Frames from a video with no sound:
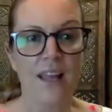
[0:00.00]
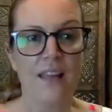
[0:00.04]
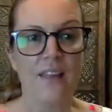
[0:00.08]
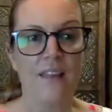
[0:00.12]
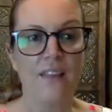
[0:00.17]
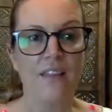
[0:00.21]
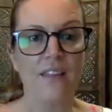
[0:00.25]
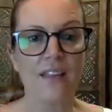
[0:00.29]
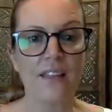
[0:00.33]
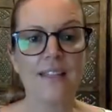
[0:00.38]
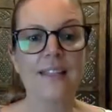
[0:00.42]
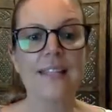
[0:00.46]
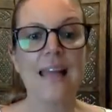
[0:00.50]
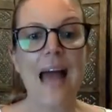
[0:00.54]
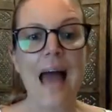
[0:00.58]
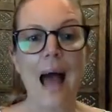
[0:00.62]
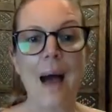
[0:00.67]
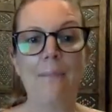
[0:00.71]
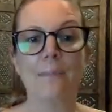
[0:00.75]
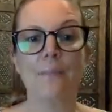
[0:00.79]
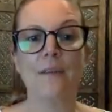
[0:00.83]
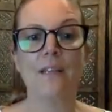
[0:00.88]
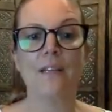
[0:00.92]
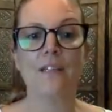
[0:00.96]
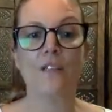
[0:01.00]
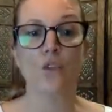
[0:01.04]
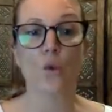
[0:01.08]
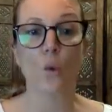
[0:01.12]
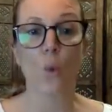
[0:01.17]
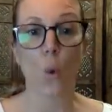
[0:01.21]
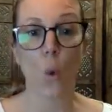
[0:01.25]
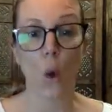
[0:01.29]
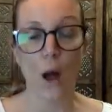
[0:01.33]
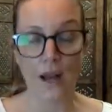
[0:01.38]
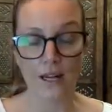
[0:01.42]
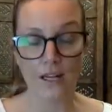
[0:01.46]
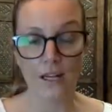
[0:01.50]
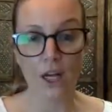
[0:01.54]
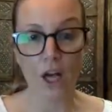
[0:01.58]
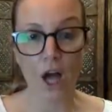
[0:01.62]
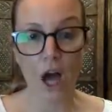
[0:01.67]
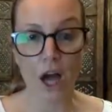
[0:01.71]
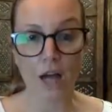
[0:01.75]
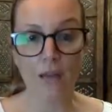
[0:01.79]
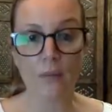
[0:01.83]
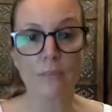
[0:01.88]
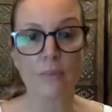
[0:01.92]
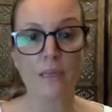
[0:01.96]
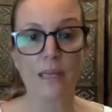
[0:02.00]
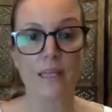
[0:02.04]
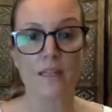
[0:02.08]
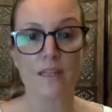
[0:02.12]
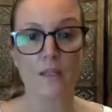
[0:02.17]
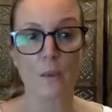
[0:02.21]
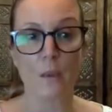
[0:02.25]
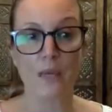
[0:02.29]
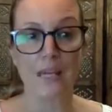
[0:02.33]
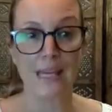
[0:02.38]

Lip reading: this happens quite a lot because